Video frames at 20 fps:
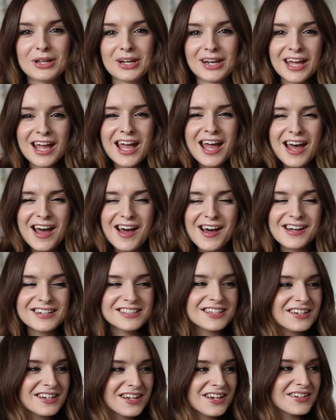And
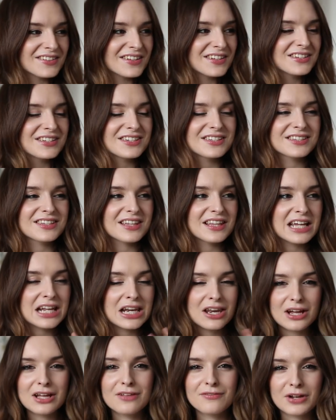I don't know,
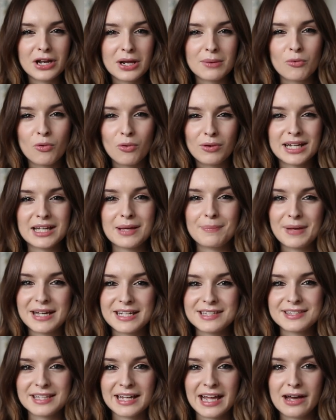they liven up quite a
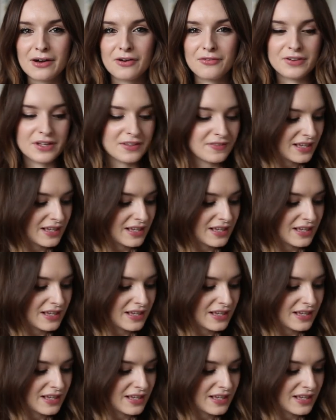basic outfit,